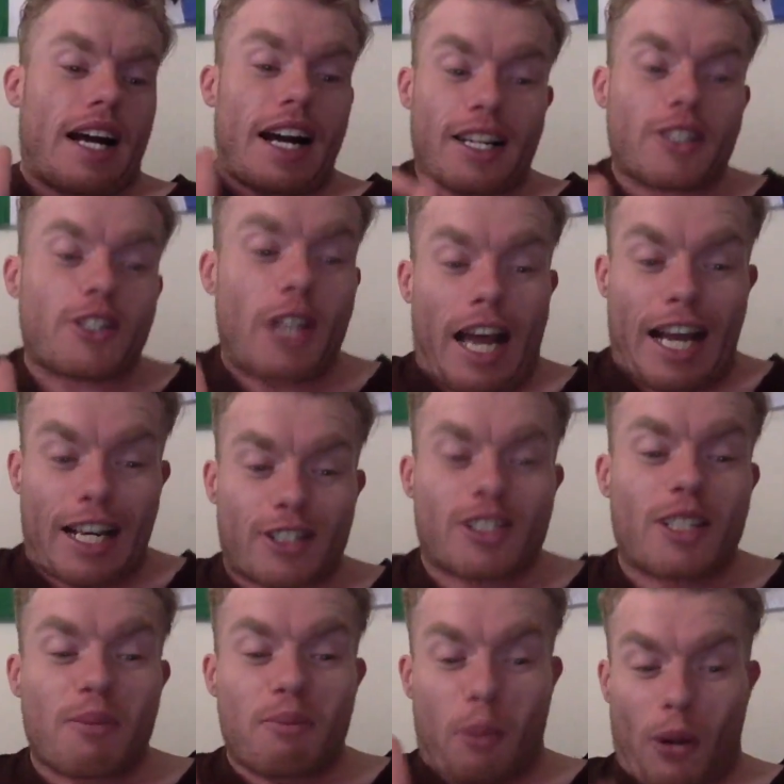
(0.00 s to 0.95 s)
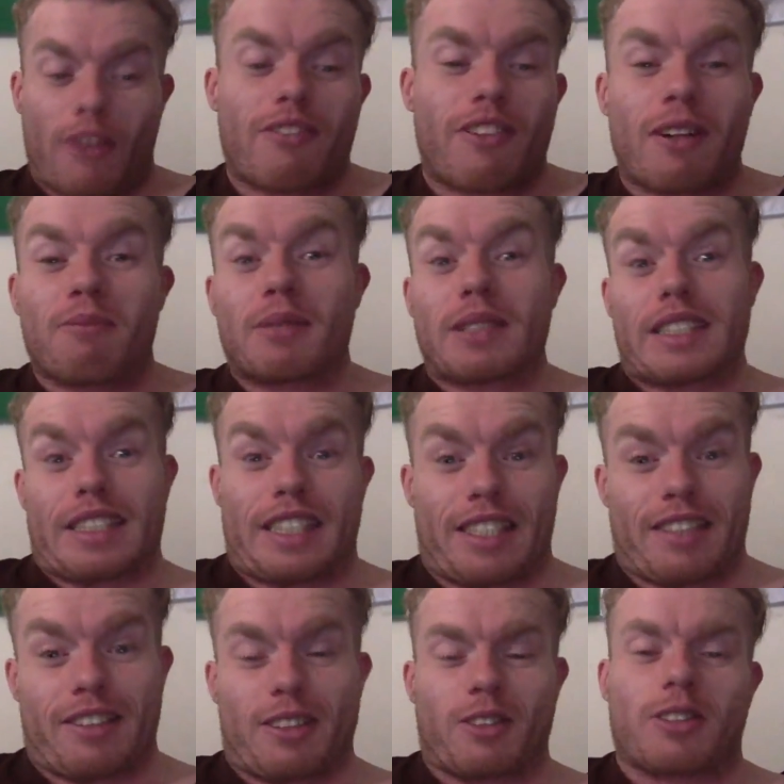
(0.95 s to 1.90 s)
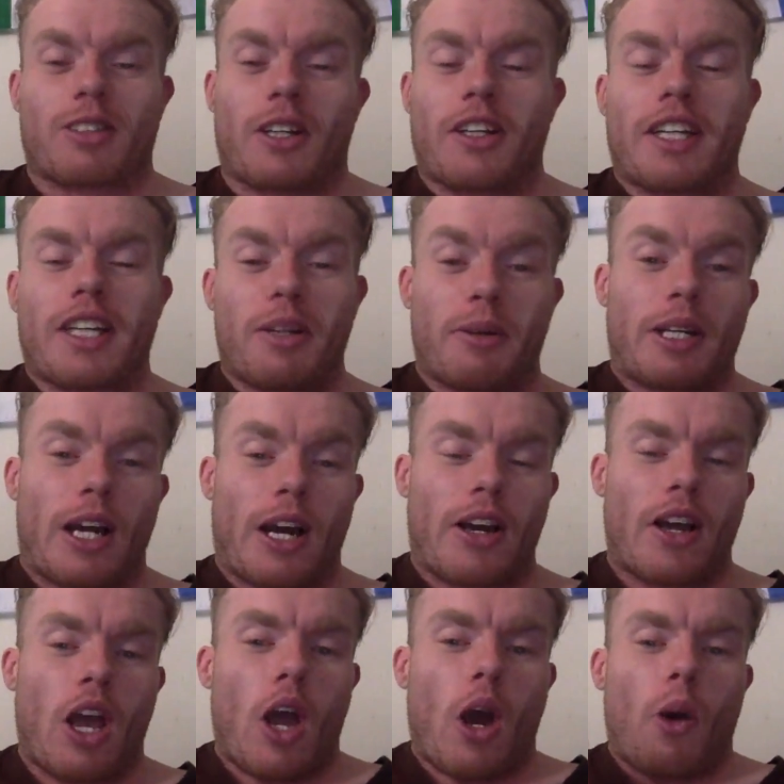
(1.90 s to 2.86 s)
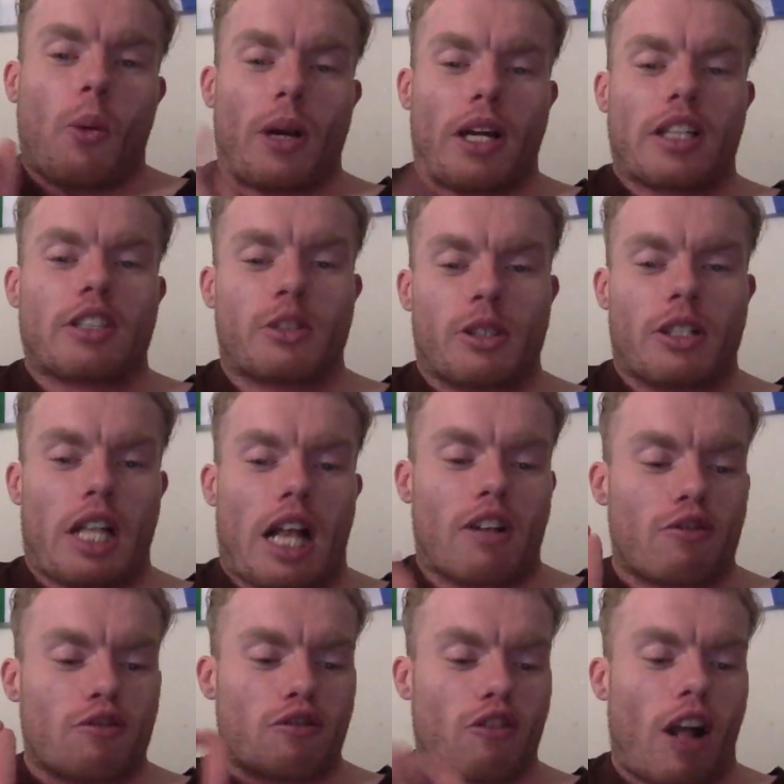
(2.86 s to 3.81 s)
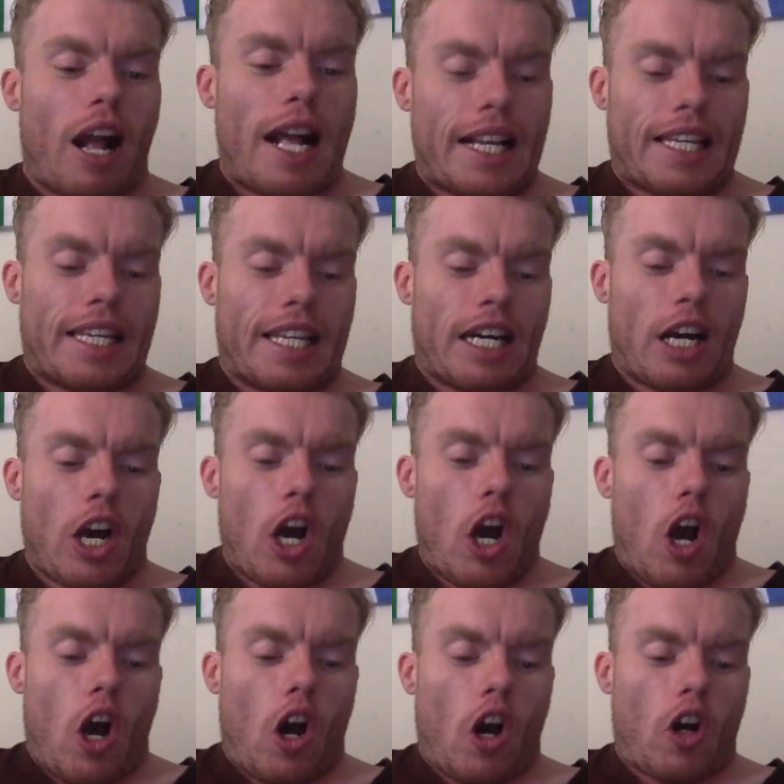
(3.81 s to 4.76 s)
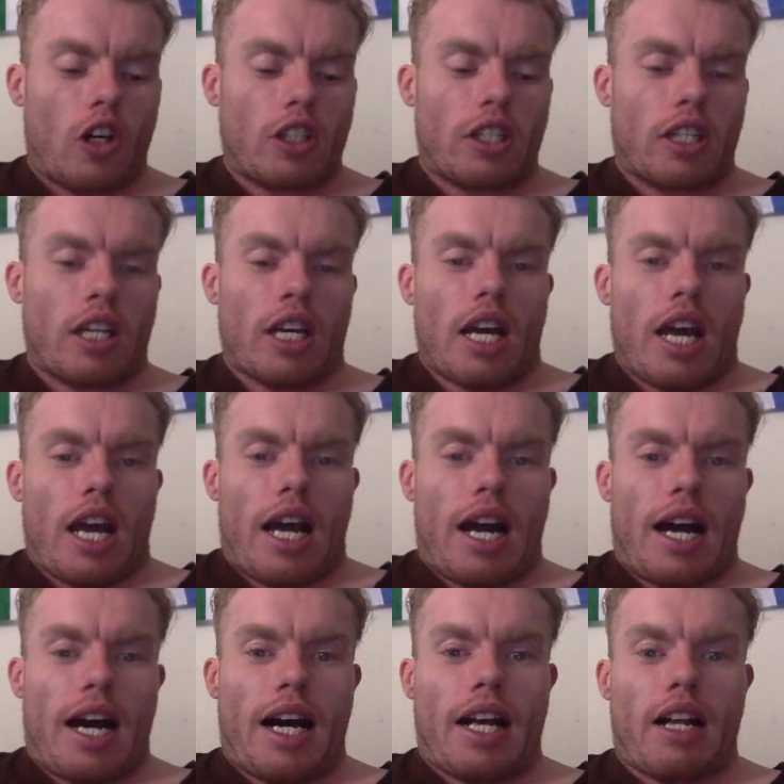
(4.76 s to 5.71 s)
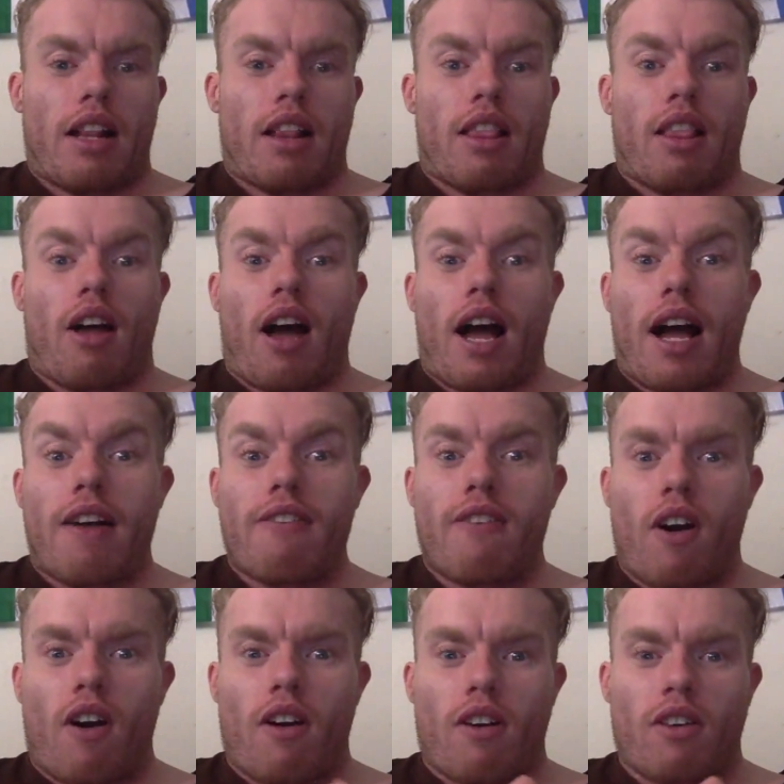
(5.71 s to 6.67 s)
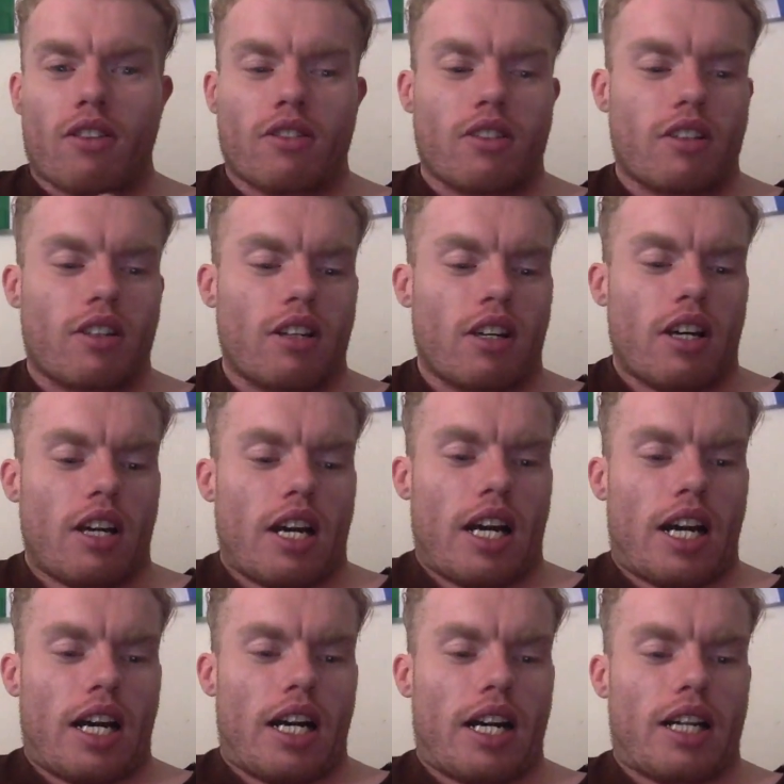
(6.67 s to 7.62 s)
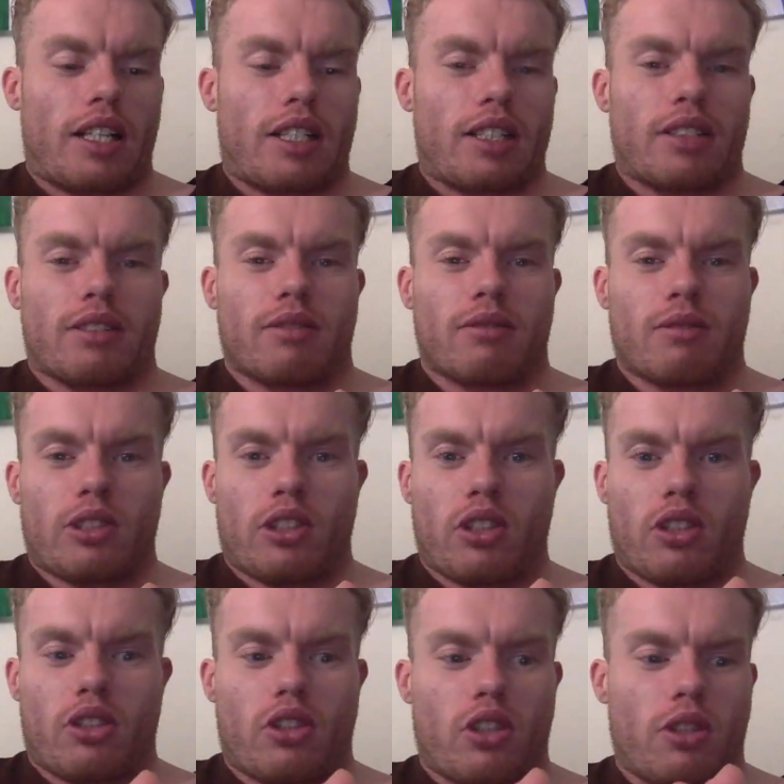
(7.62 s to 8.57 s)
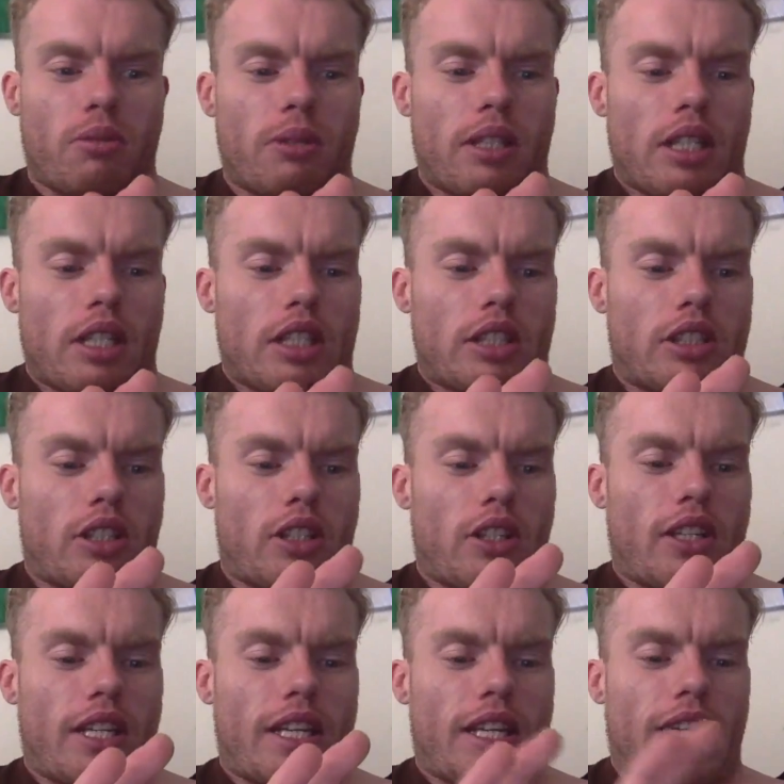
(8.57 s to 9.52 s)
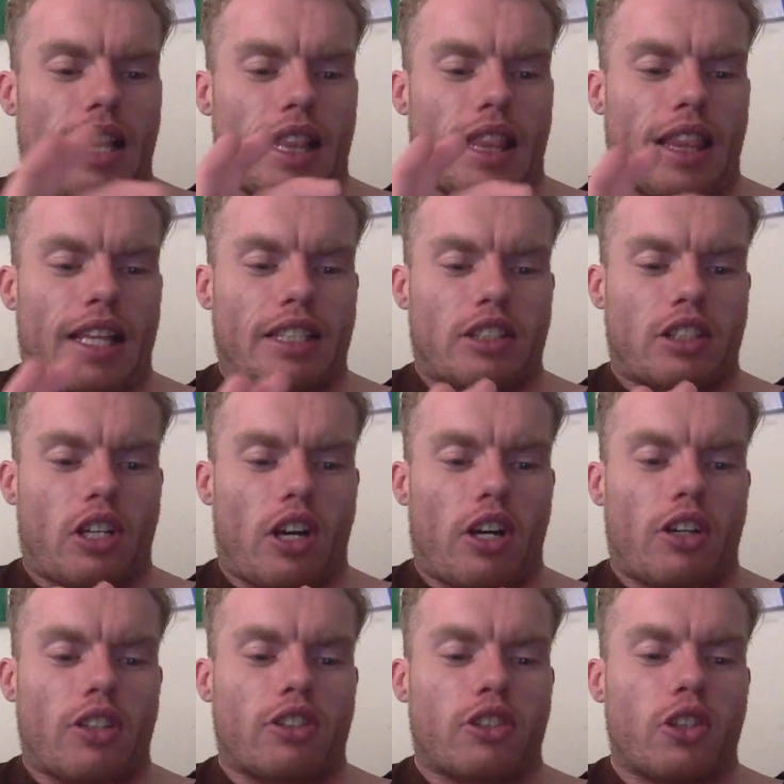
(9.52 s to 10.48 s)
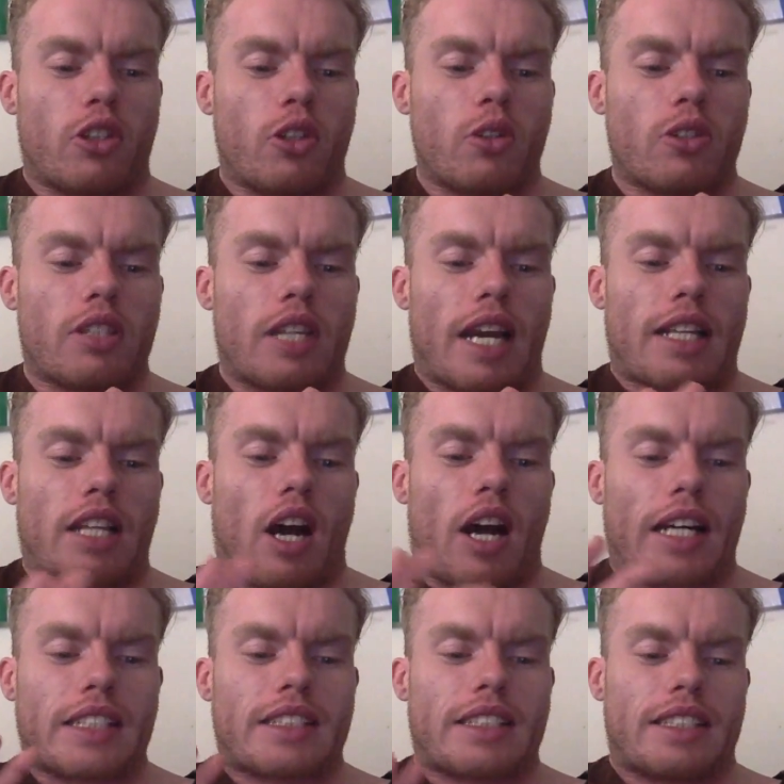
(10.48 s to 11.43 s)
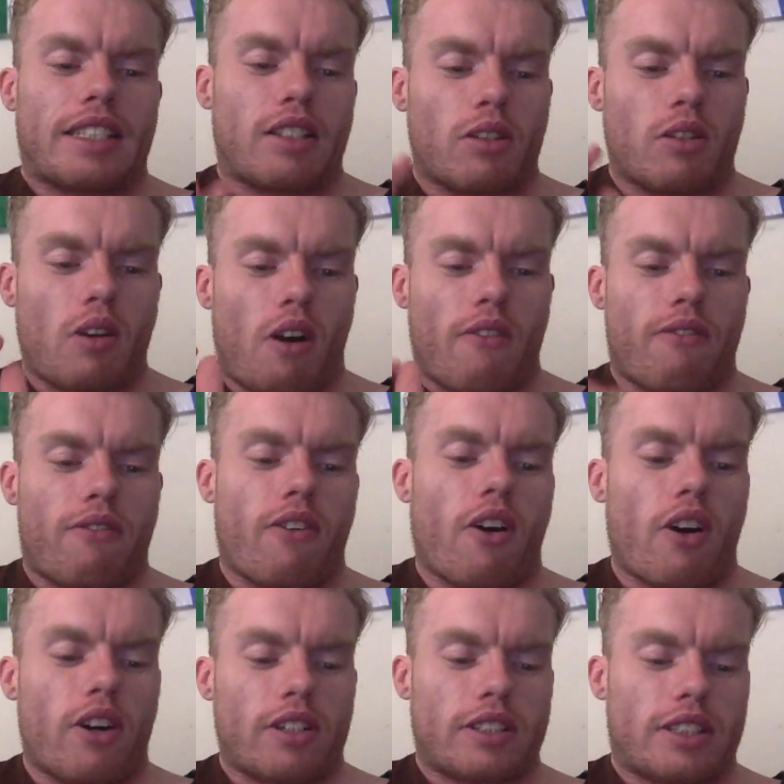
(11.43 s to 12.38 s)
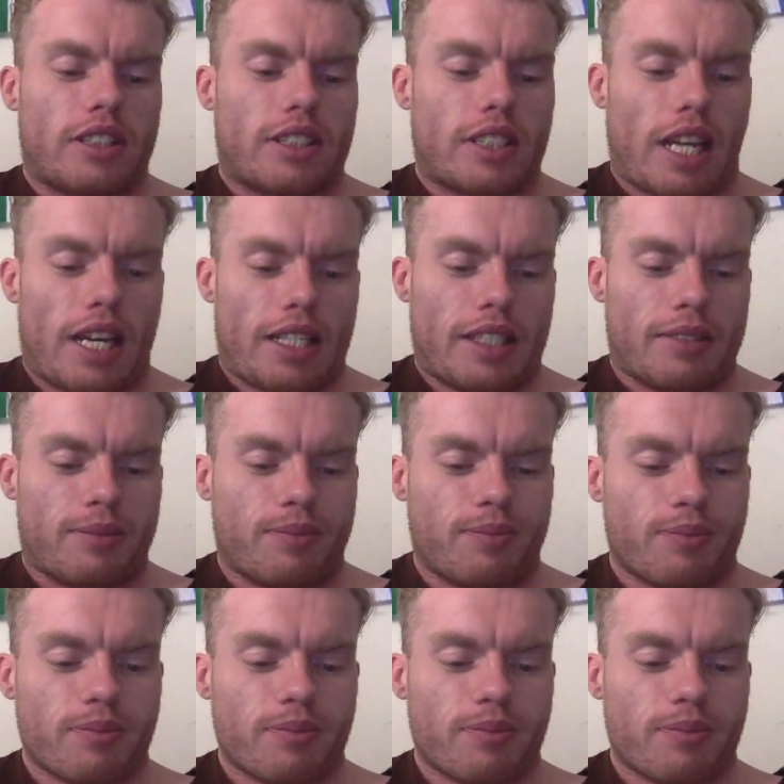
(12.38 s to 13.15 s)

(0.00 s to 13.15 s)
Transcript: Are you actually boyfriend material? So here we go. We're going to do it right here on uh, live on uh, YouTube. So let's go. Choose an ideal first day.